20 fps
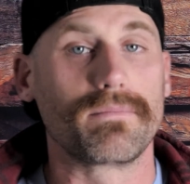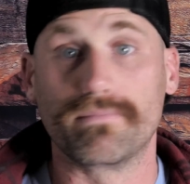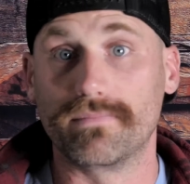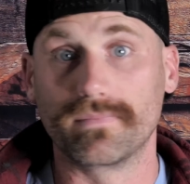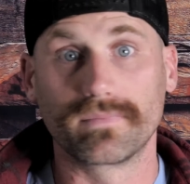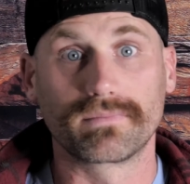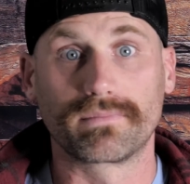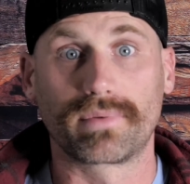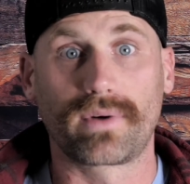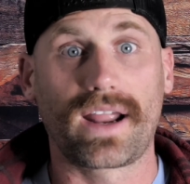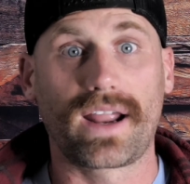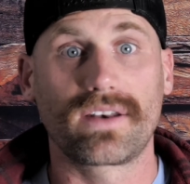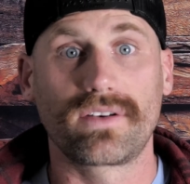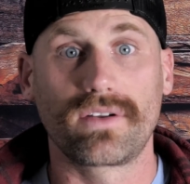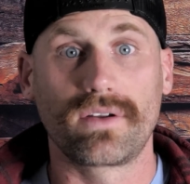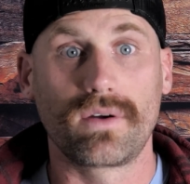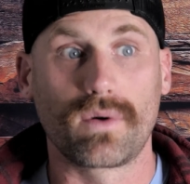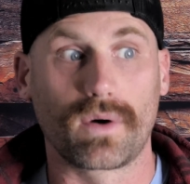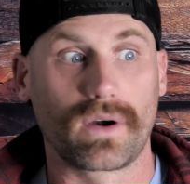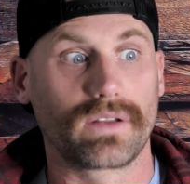Brand
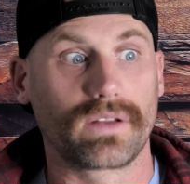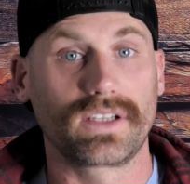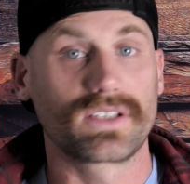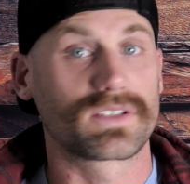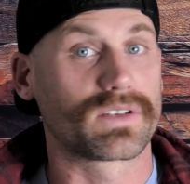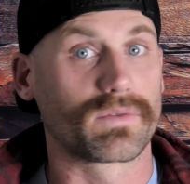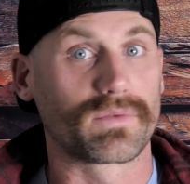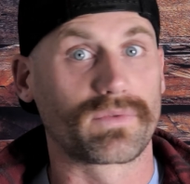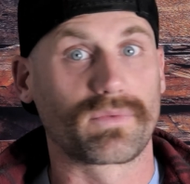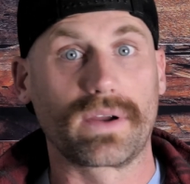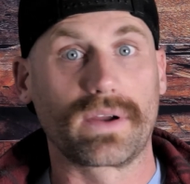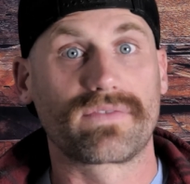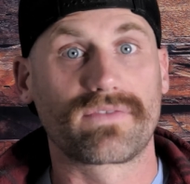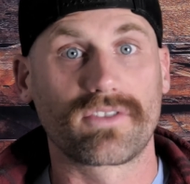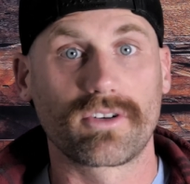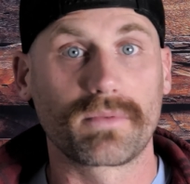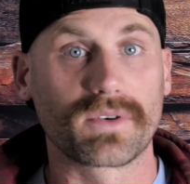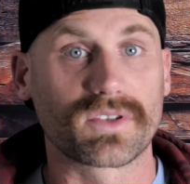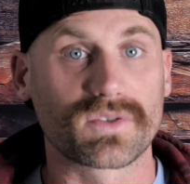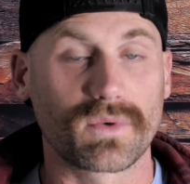new, or at least a
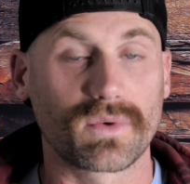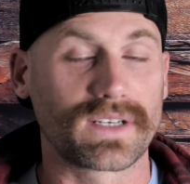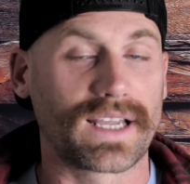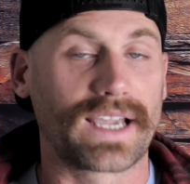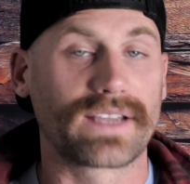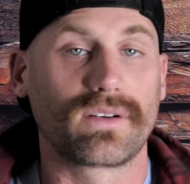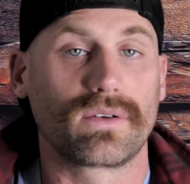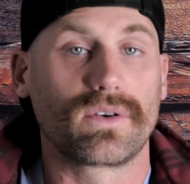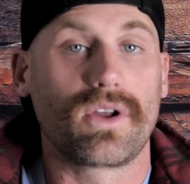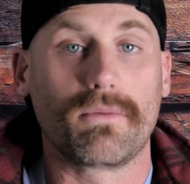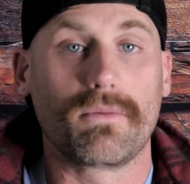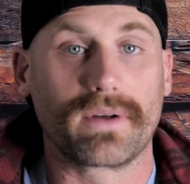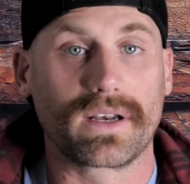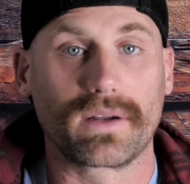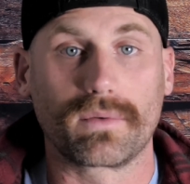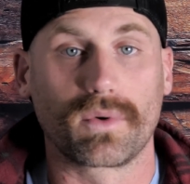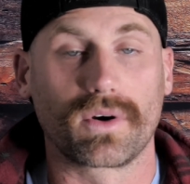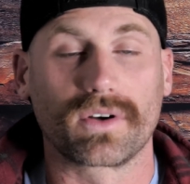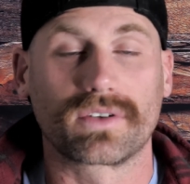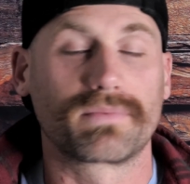refurbished one, I don't know, but
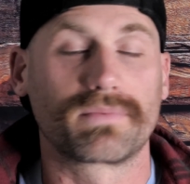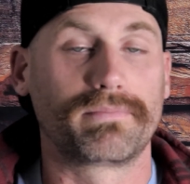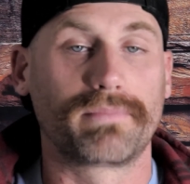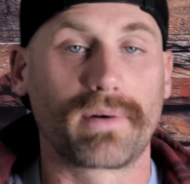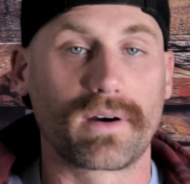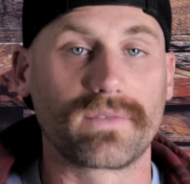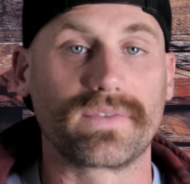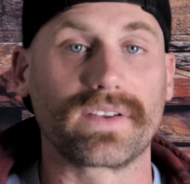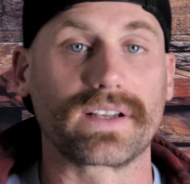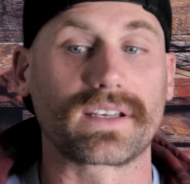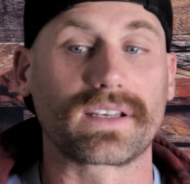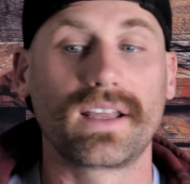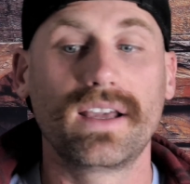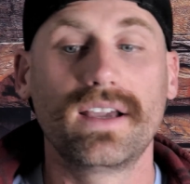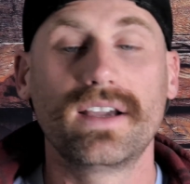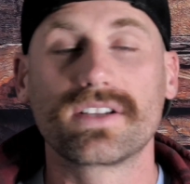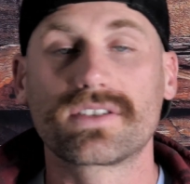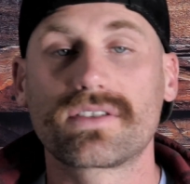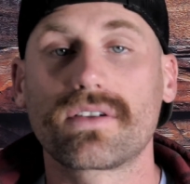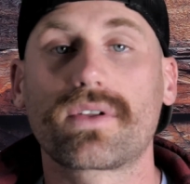it worked perfect.
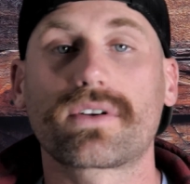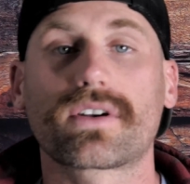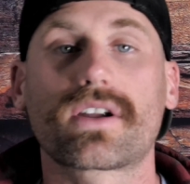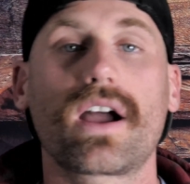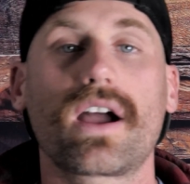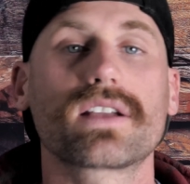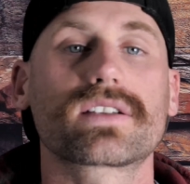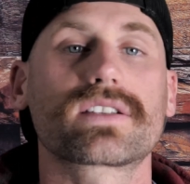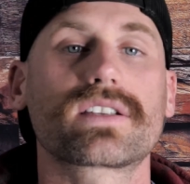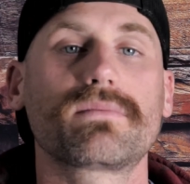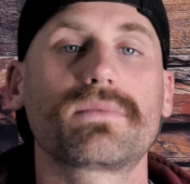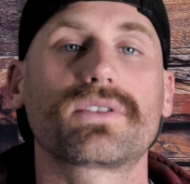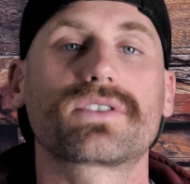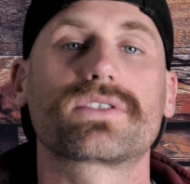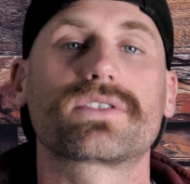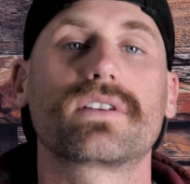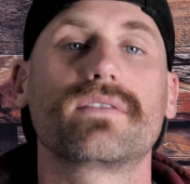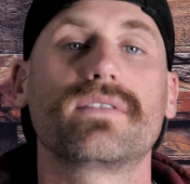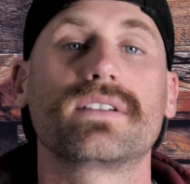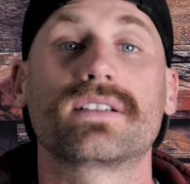So their customer
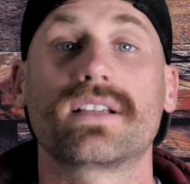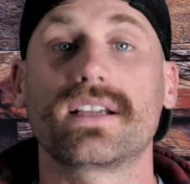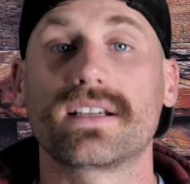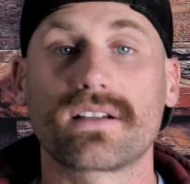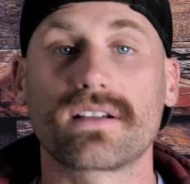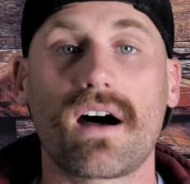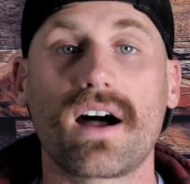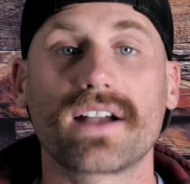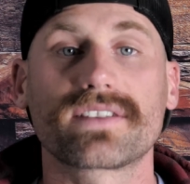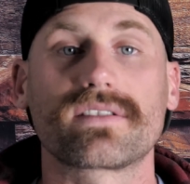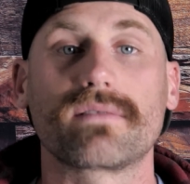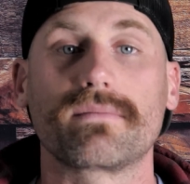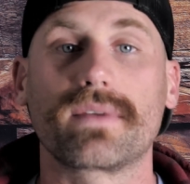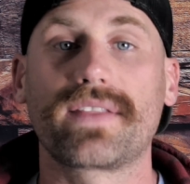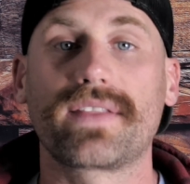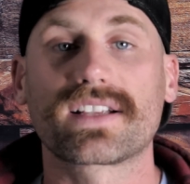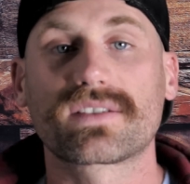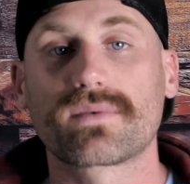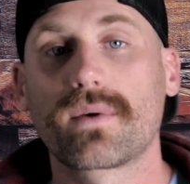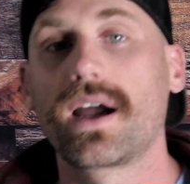service is awesome,
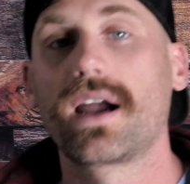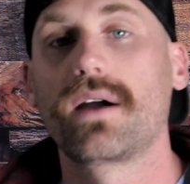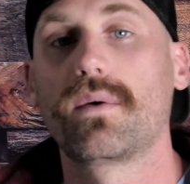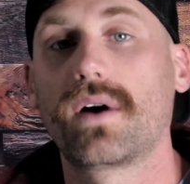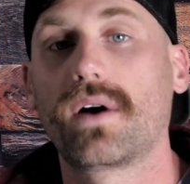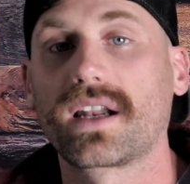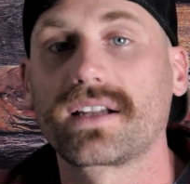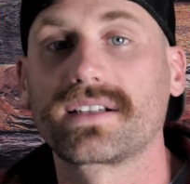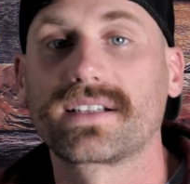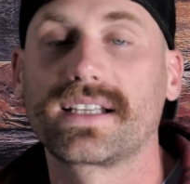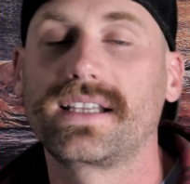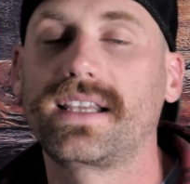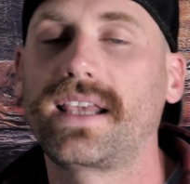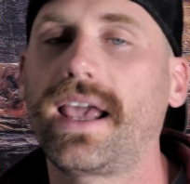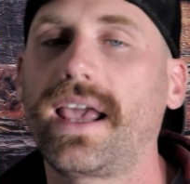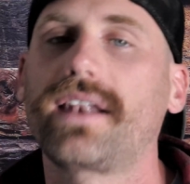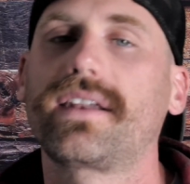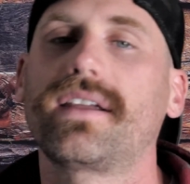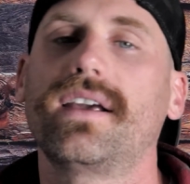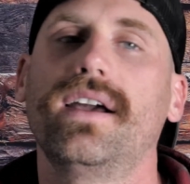and that's why I wanted to
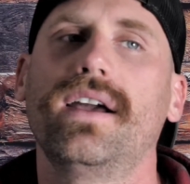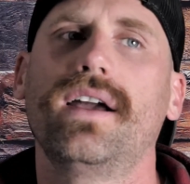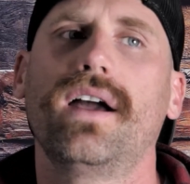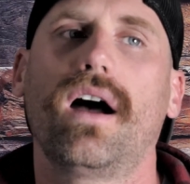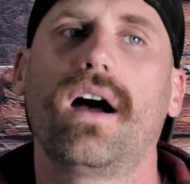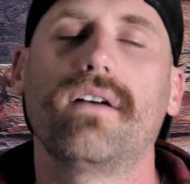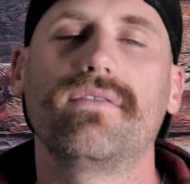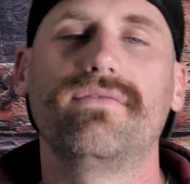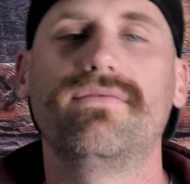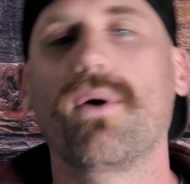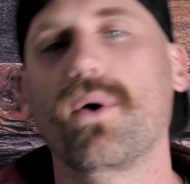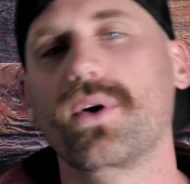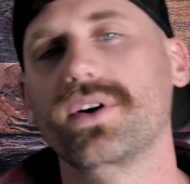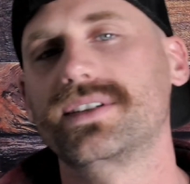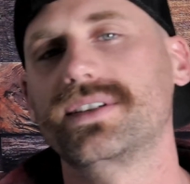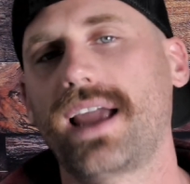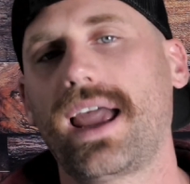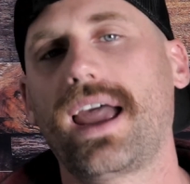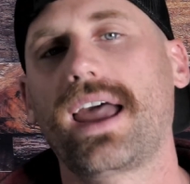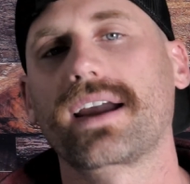get a
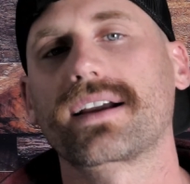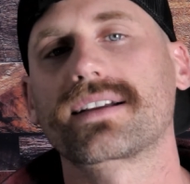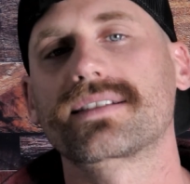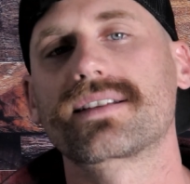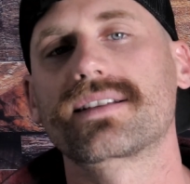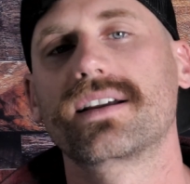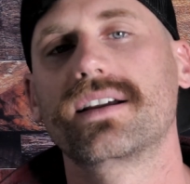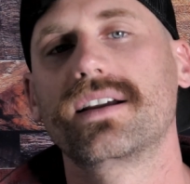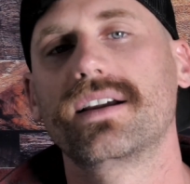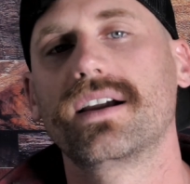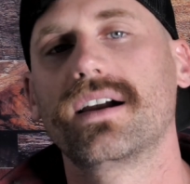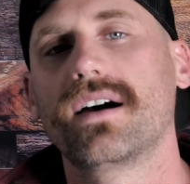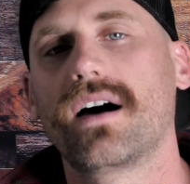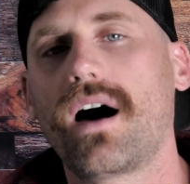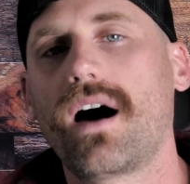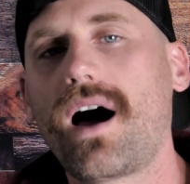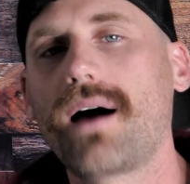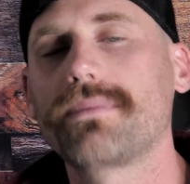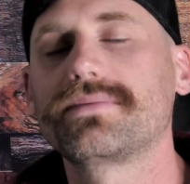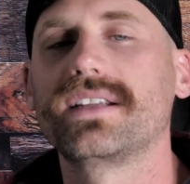Vortex
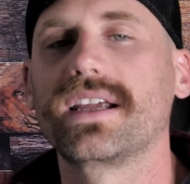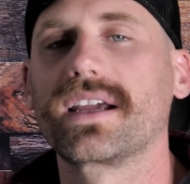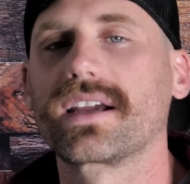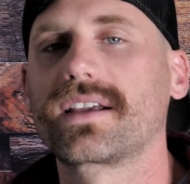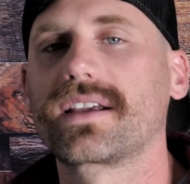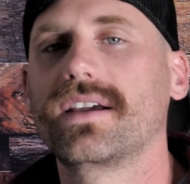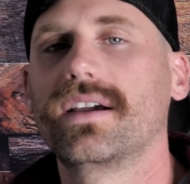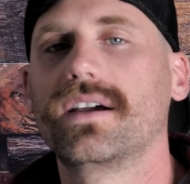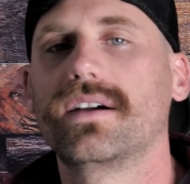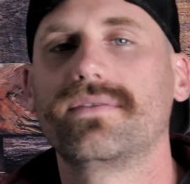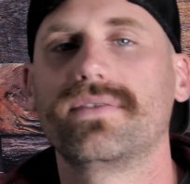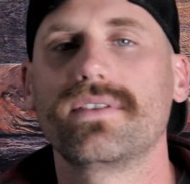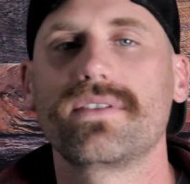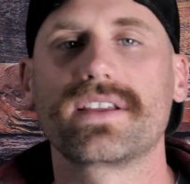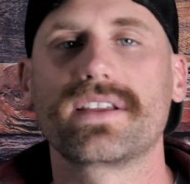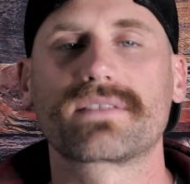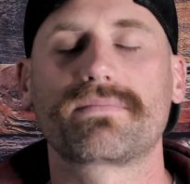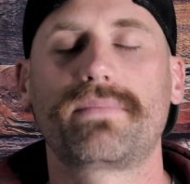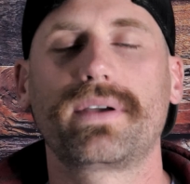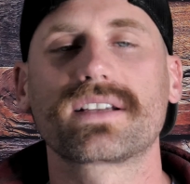optic for
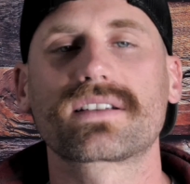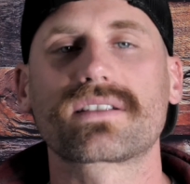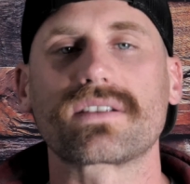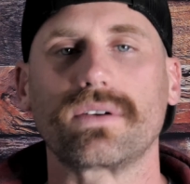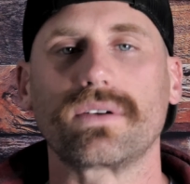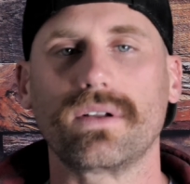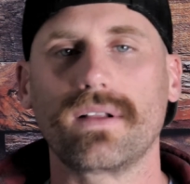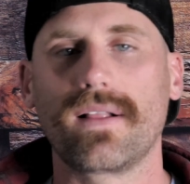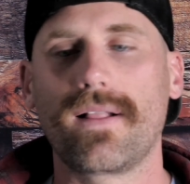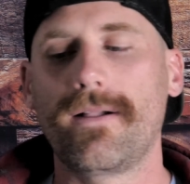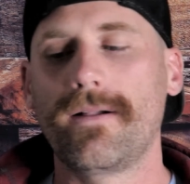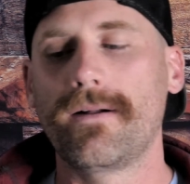this pistol.